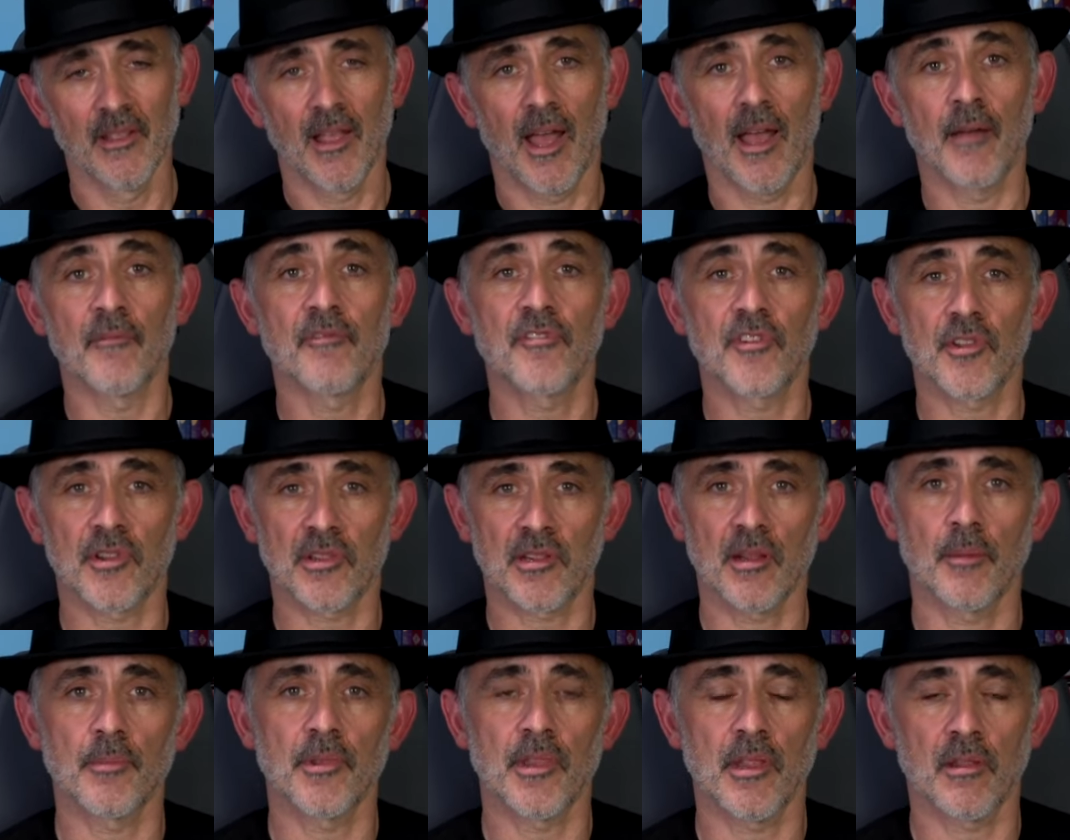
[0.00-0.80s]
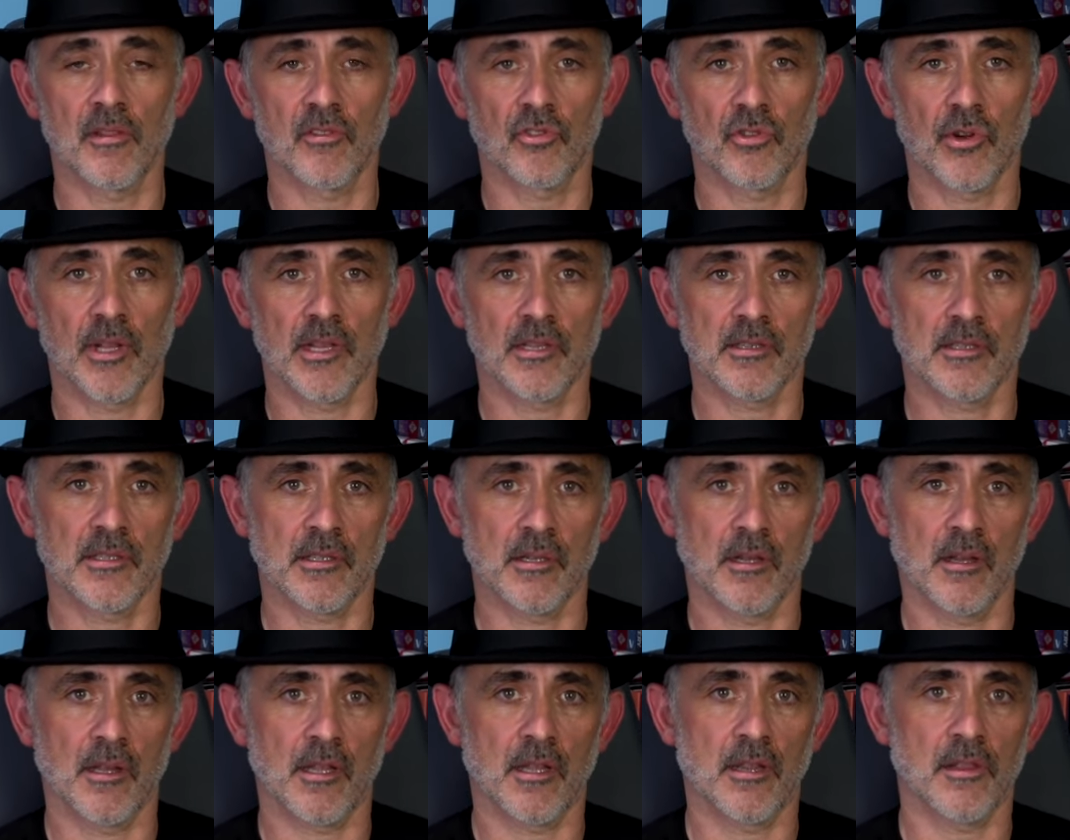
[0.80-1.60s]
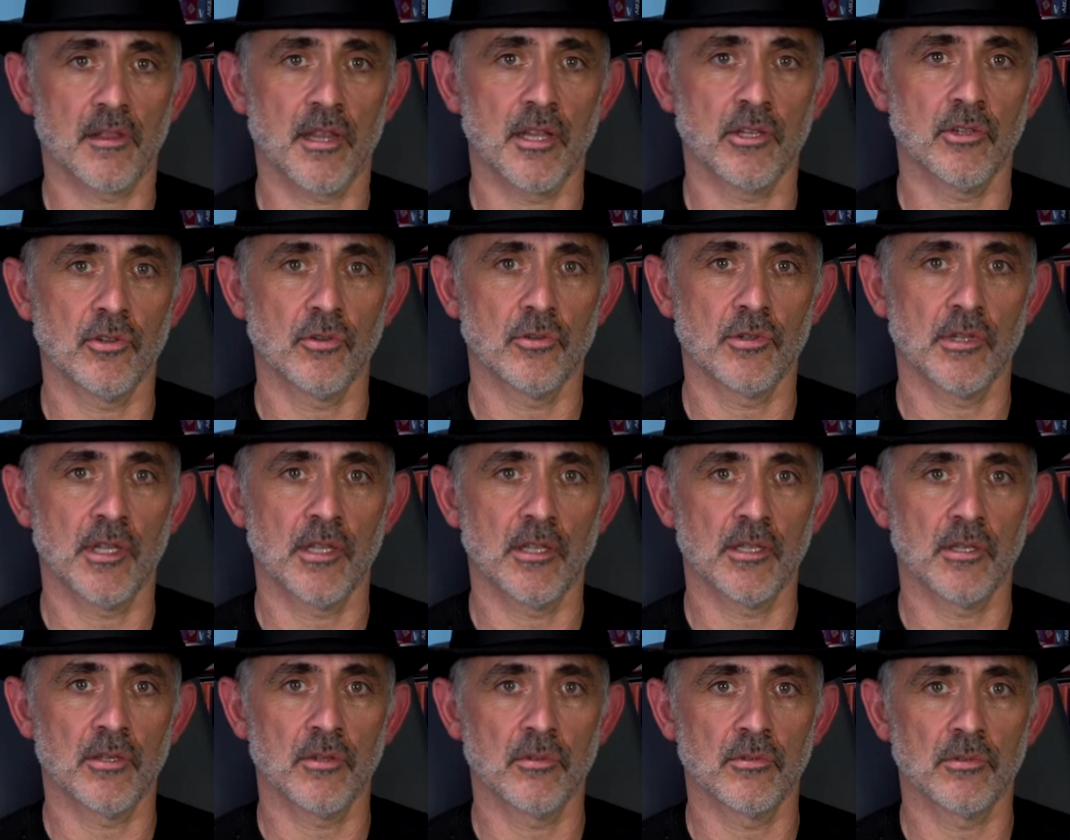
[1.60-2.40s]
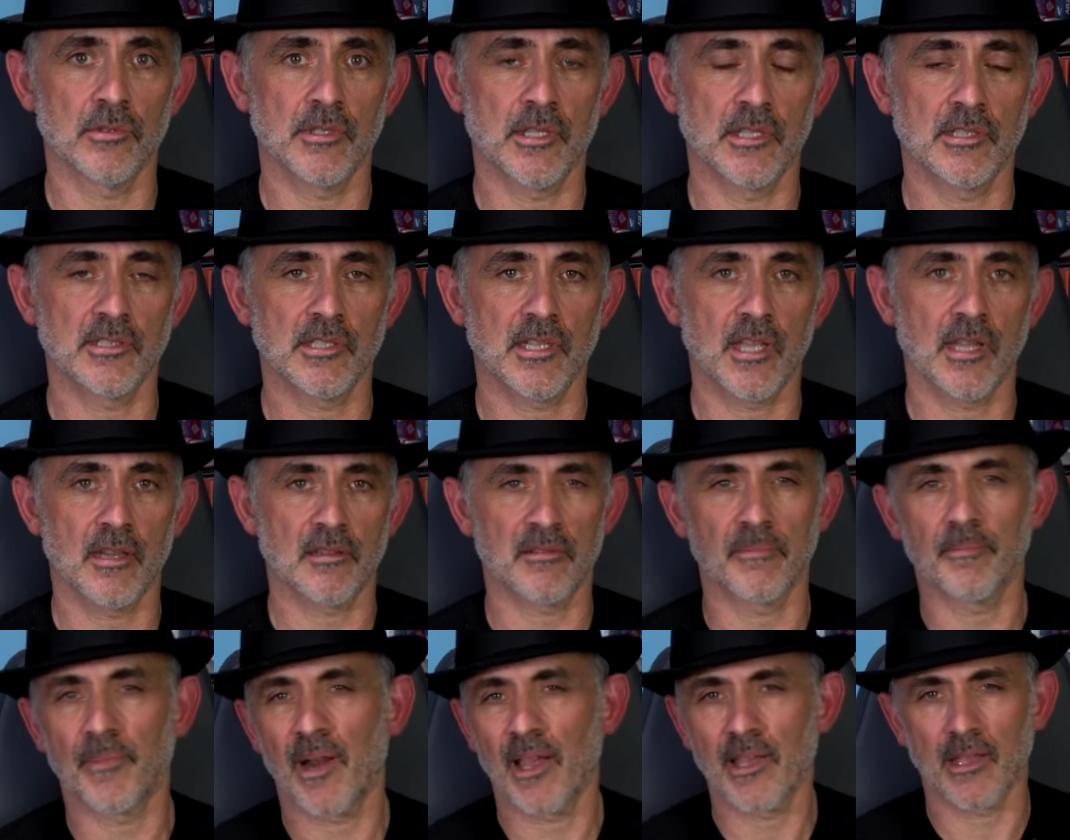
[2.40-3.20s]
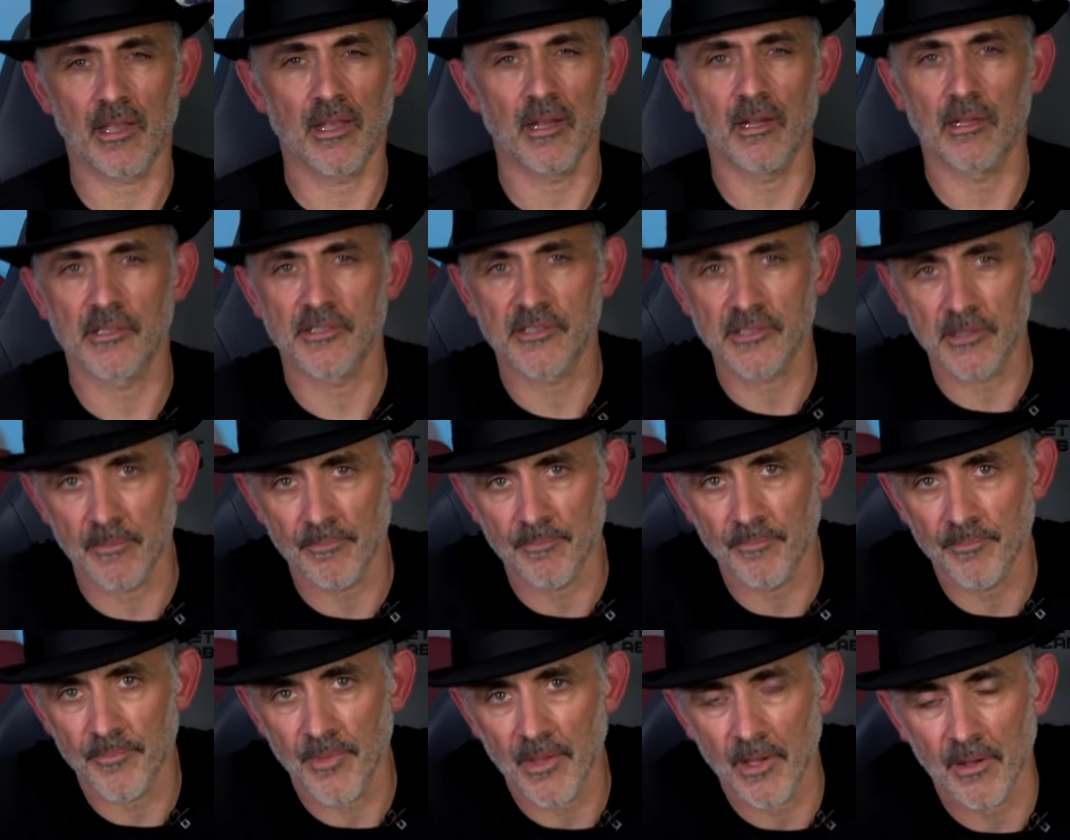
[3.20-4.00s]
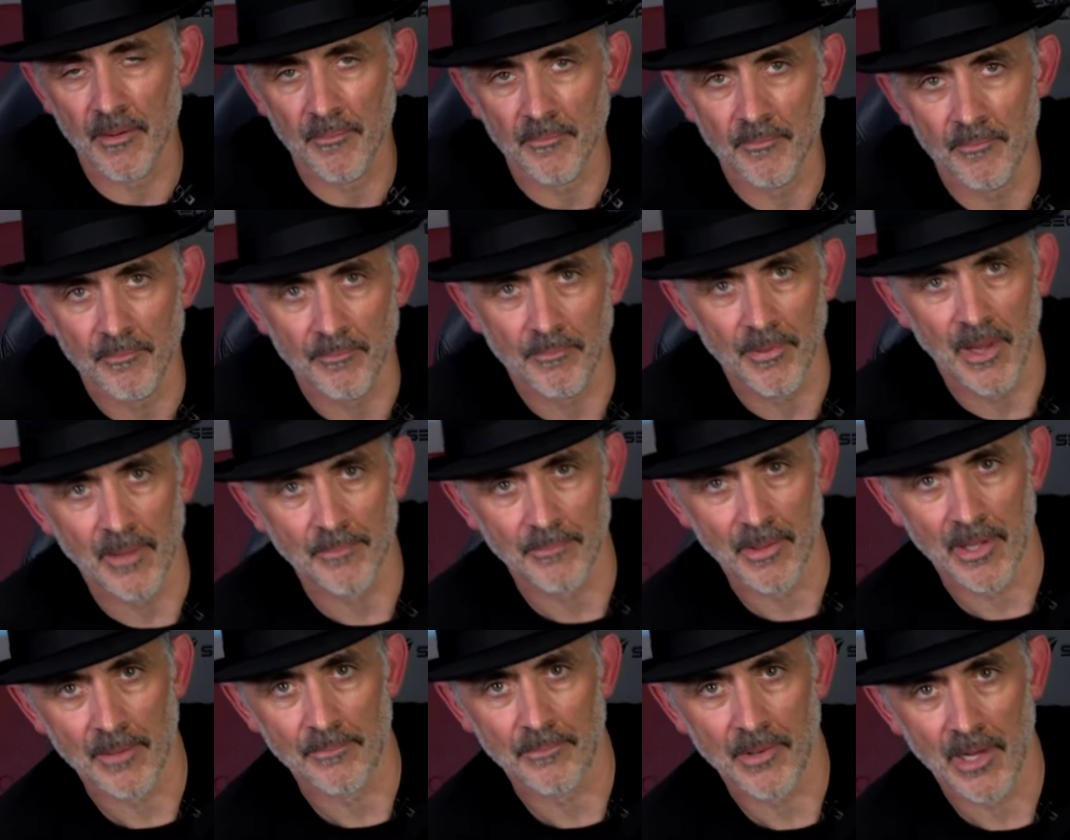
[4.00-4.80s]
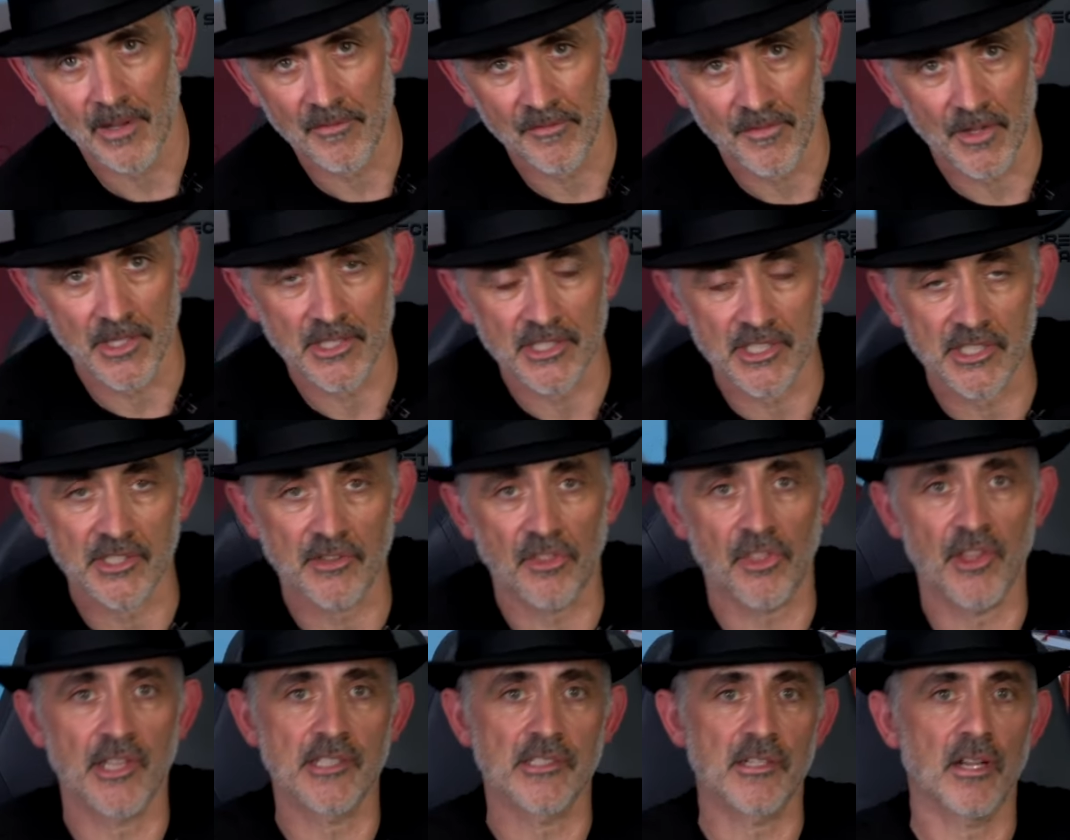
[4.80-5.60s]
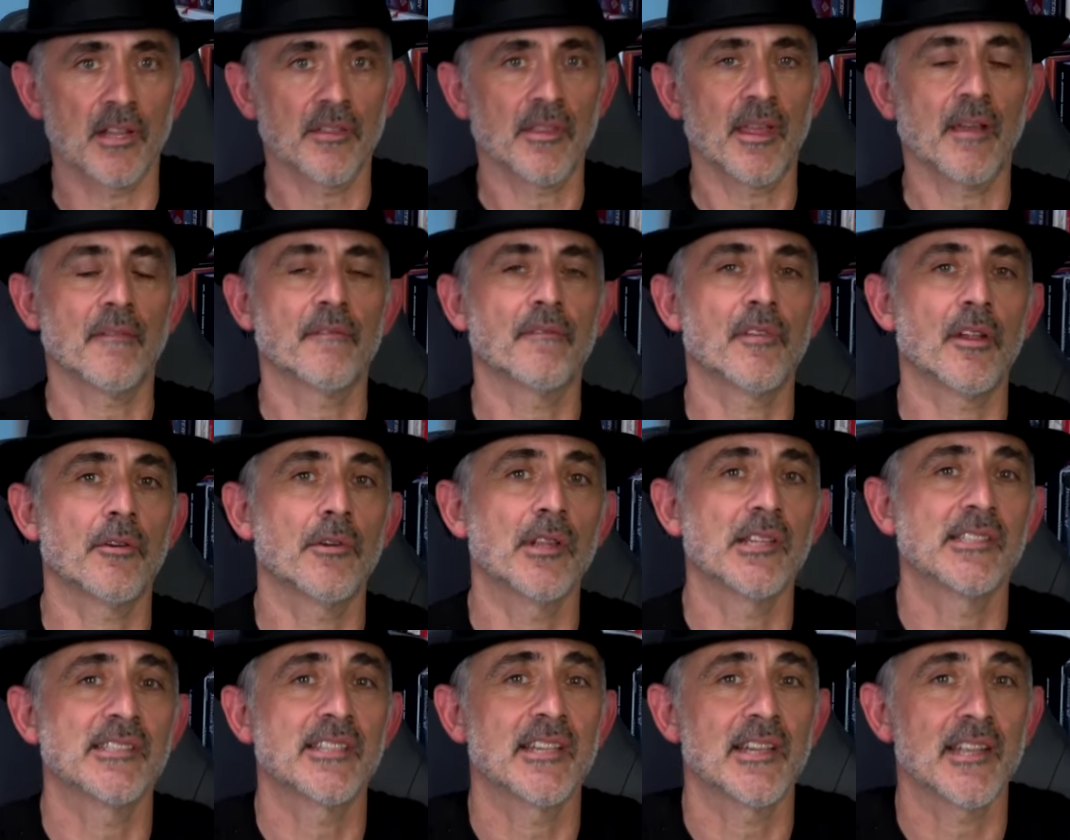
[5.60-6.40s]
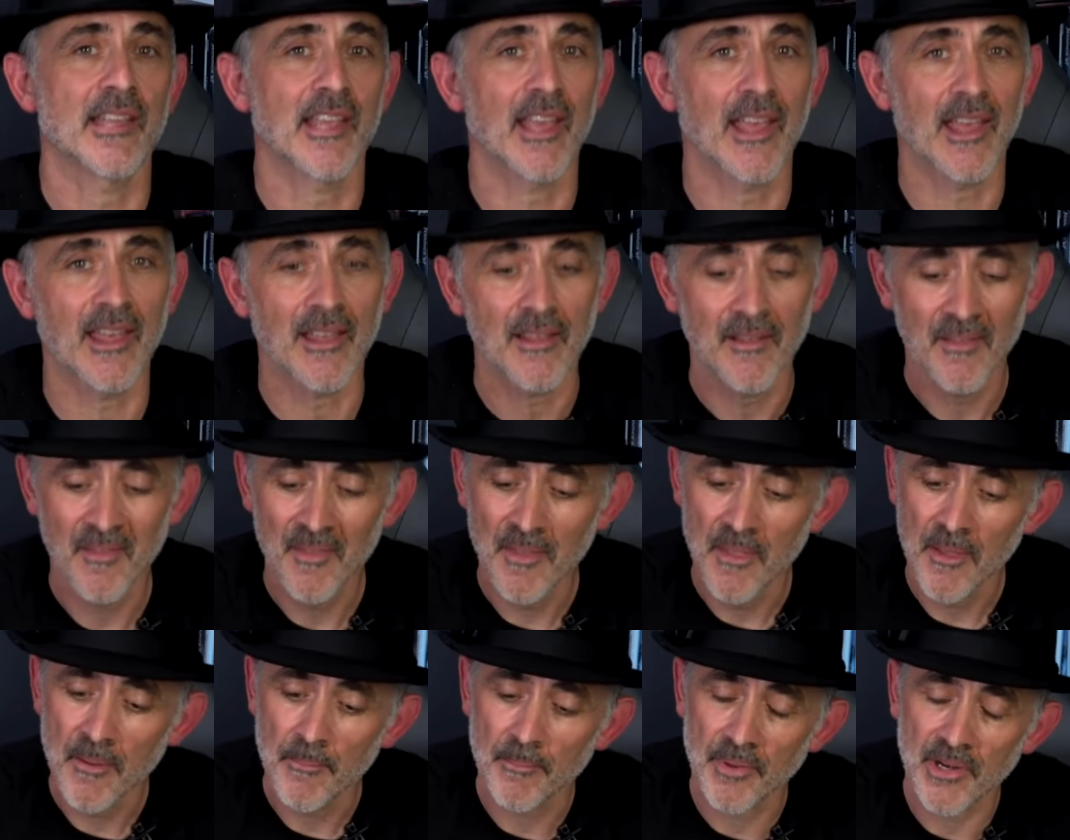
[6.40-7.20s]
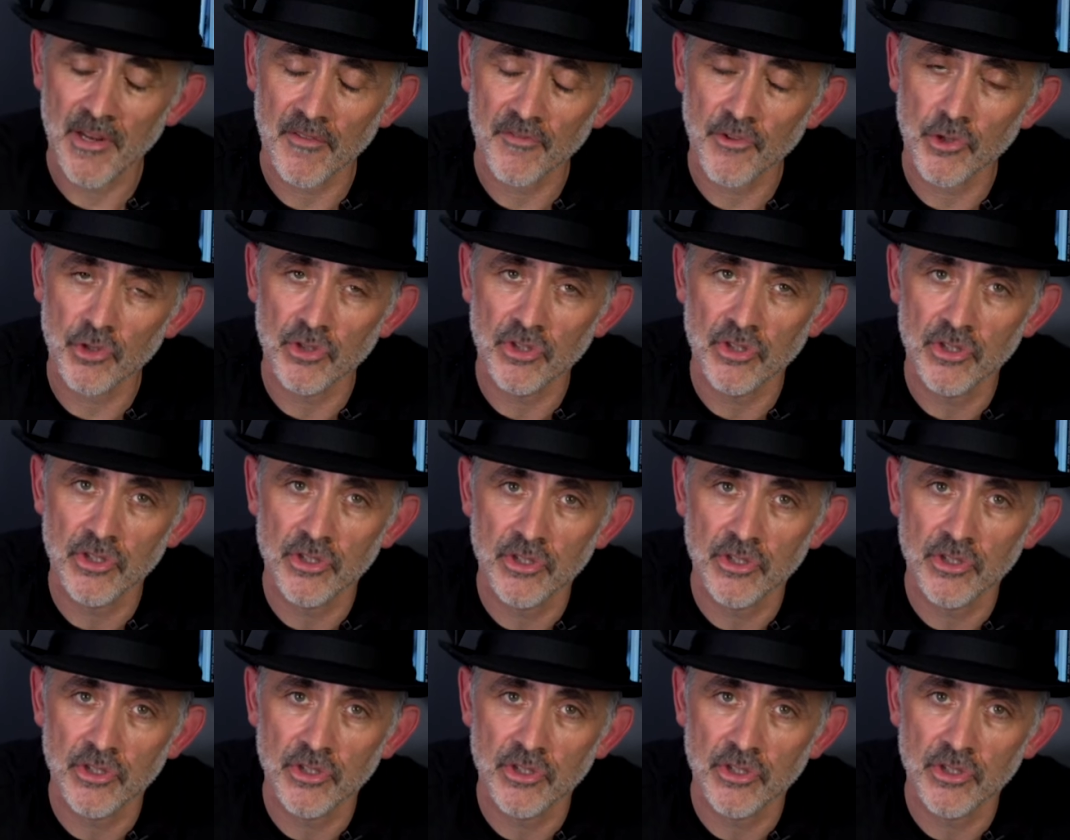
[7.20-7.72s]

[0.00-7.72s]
And for some of these tricks, like I said, you'll need, you'll need to get some blank cards, some um, blank back, black faces, things like that. Very easy to get. But if you